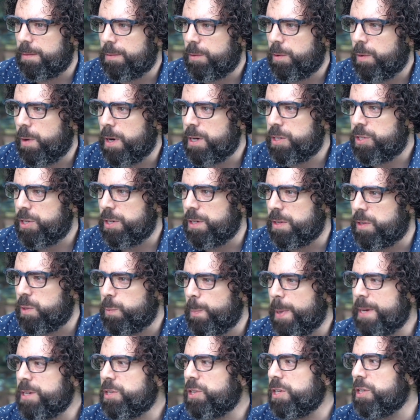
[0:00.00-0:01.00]
Question,
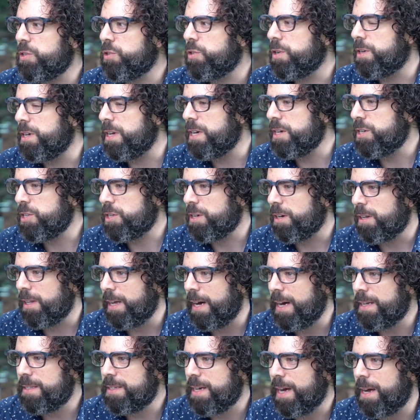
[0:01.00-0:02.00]
especially tradition. A
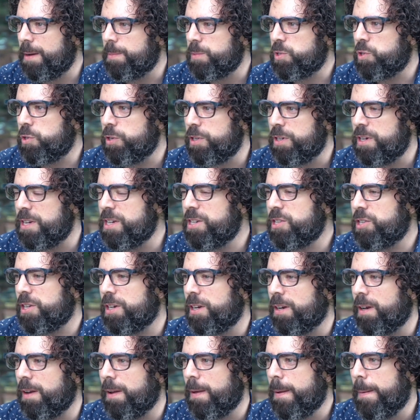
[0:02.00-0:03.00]
lot of times
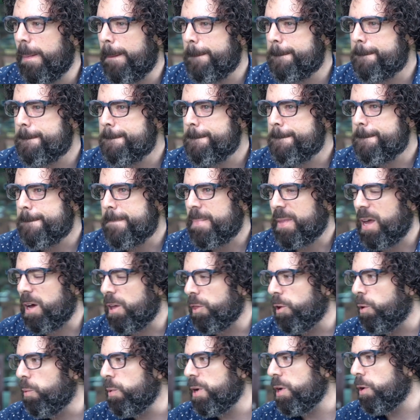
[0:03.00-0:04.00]
tradition,
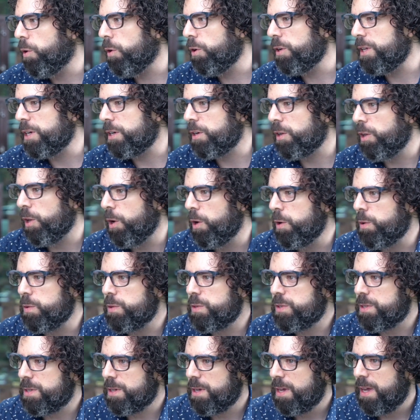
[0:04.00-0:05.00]
although we hold it
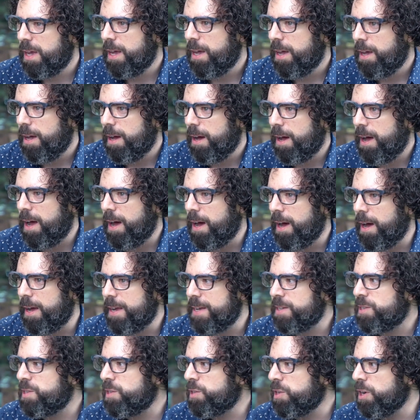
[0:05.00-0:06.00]
close,
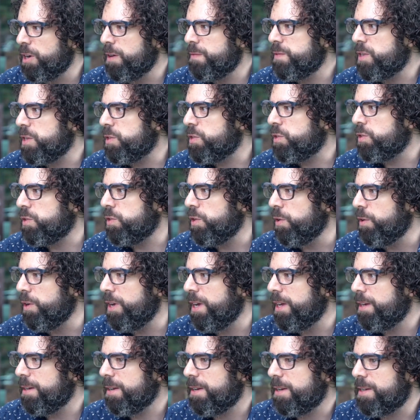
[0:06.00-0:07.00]
it serves a
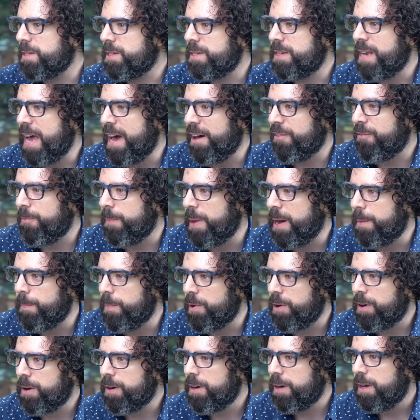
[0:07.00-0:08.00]
student, a staff
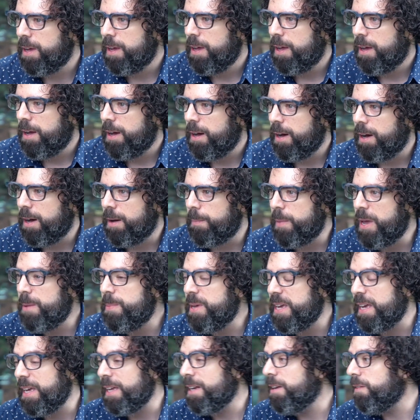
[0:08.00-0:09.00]
member,
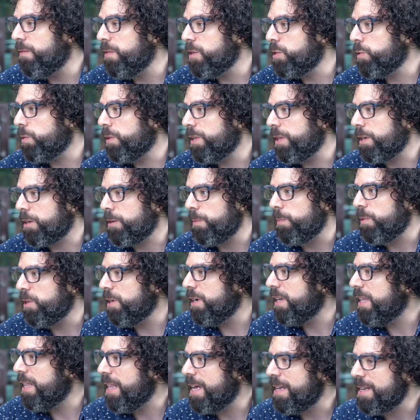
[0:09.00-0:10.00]
maybe an individual in the
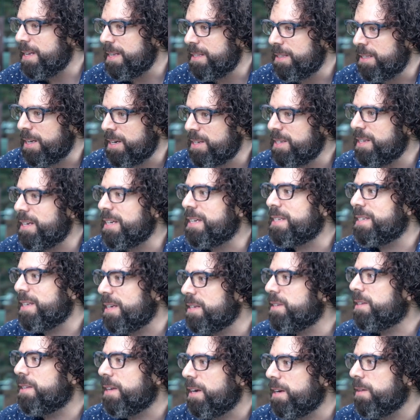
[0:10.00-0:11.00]
community that doesn't
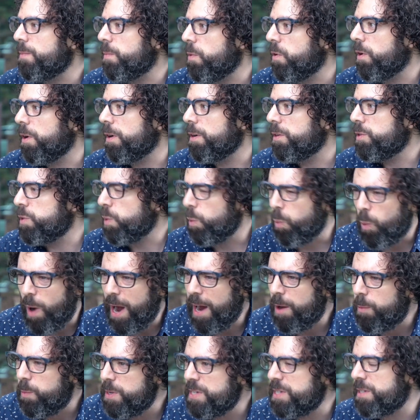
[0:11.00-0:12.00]
exist anymore. So
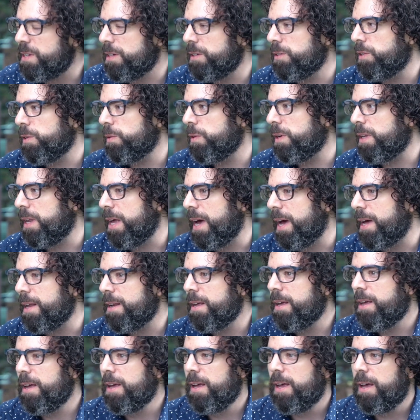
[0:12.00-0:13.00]
why are we still doing that?
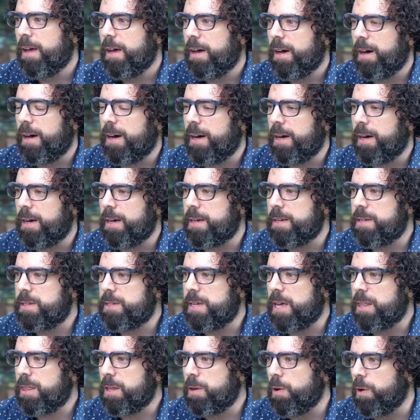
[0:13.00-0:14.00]

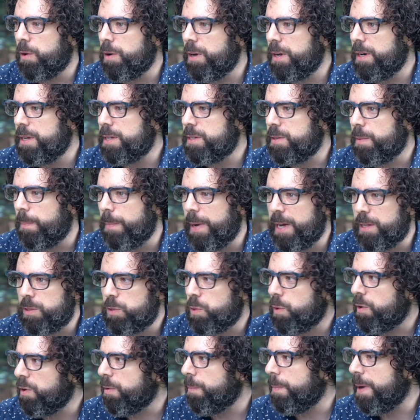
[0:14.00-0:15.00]
Seth Godin is a
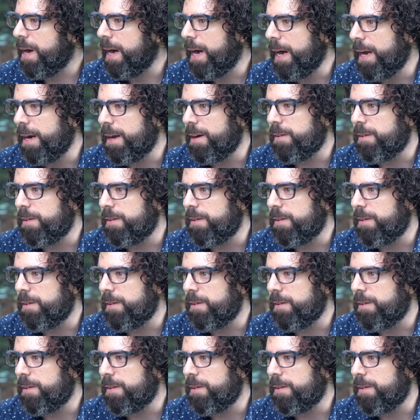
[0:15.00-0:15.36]
mentor of mine.